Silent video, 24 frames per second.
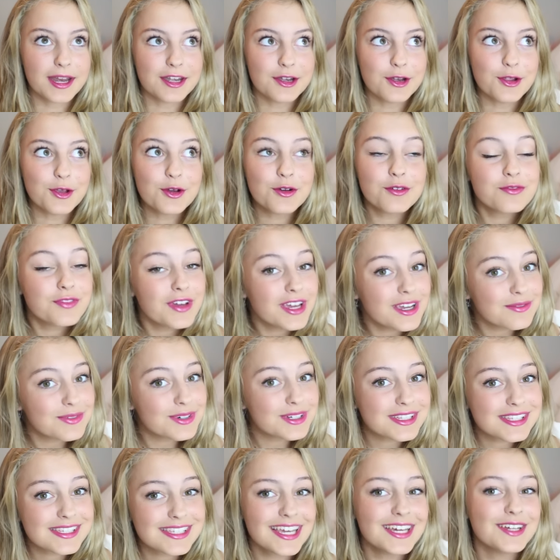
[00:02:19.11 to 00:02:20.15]
new
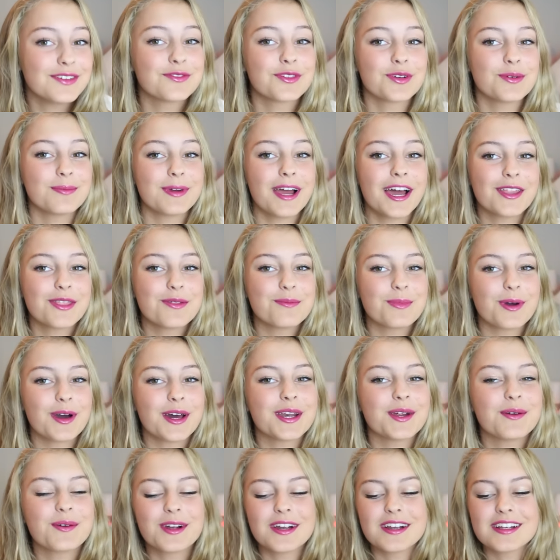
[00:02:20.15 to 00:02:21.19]
favorite scent from Bath &
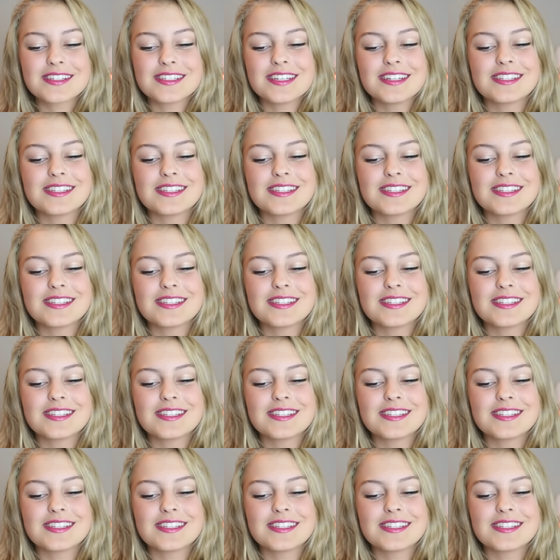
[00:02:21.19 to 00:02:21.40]
Body Works.